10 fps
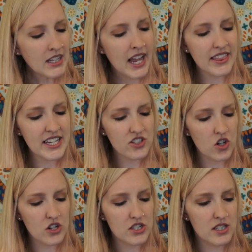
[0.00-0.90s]
And these
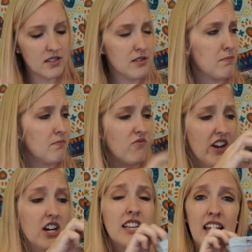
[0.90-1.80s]
are
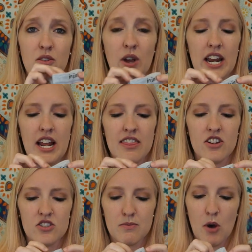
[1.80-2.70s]
very lightweight, and
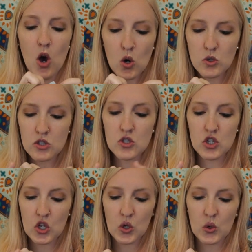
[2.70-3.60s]
they're supposed
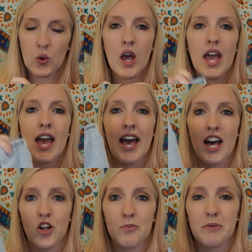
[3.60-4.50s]
to
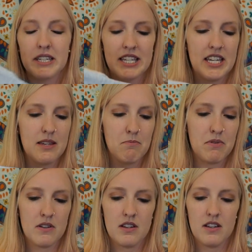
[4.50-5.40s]
help keep
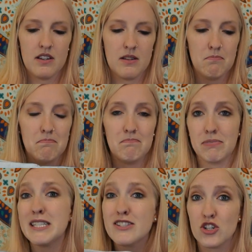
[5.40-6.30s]

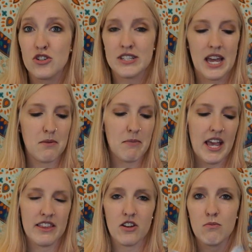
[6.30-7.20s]
blisters at
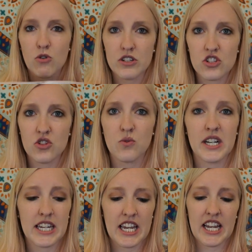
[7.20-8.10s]
bay. They're moisture
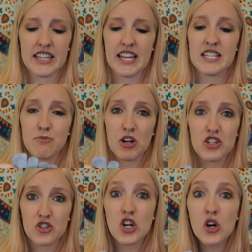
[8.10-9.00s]
wicking, they spread
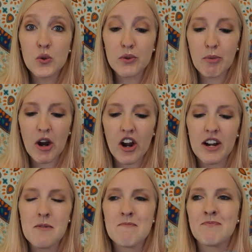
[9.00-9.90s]
your toes
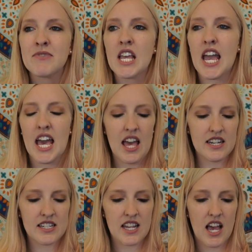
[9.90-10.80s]
apart.
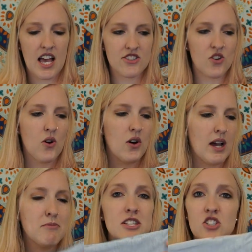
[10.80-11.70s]
And so
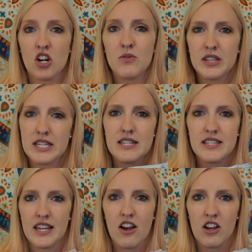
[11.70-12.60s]
I'm gonna start with these,
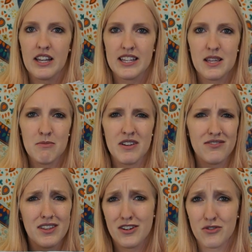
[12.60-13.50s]
see how I like them.
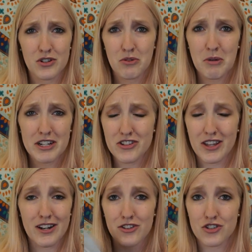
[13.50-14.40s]
If they don't do much,
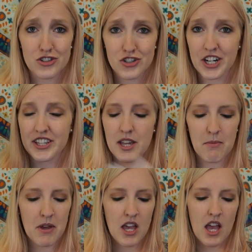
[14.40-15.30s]
then I'll just chuck them.